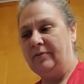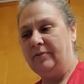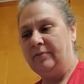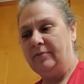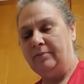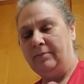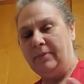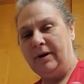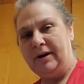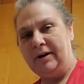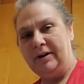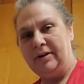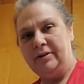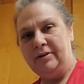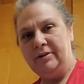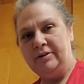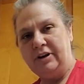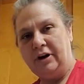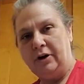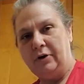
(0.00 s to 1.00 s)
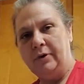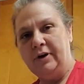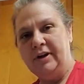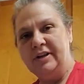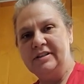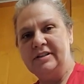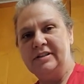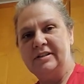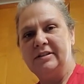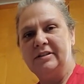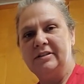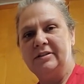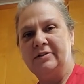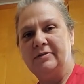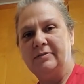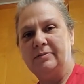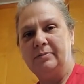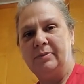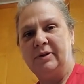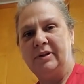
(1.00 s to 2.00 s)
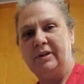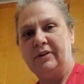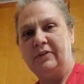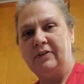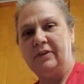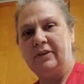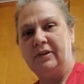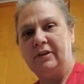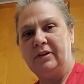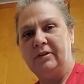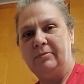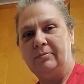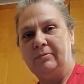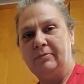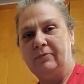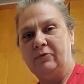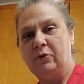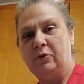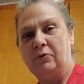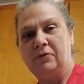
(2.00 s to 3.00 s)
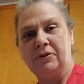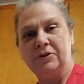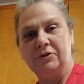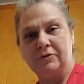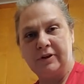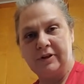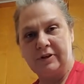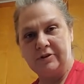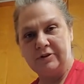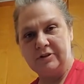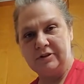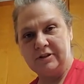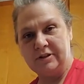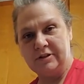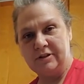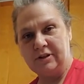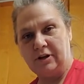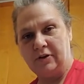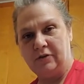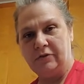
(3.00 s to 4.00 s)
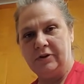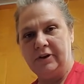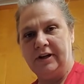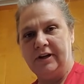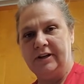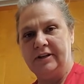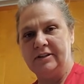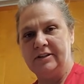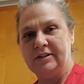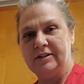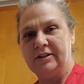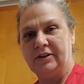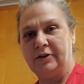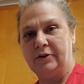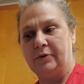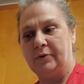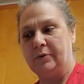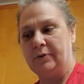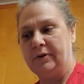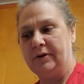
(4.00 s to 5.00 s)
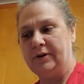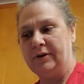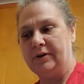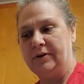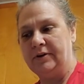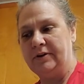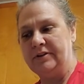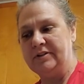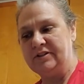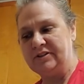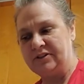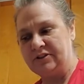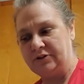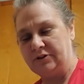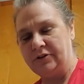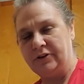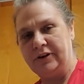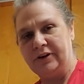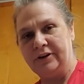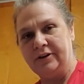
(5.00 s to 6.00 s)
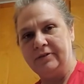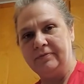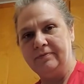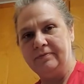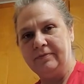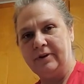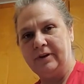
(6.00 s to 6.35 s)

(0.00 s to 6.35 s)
my dough has been in the refrigerator since overnight, so it's still there,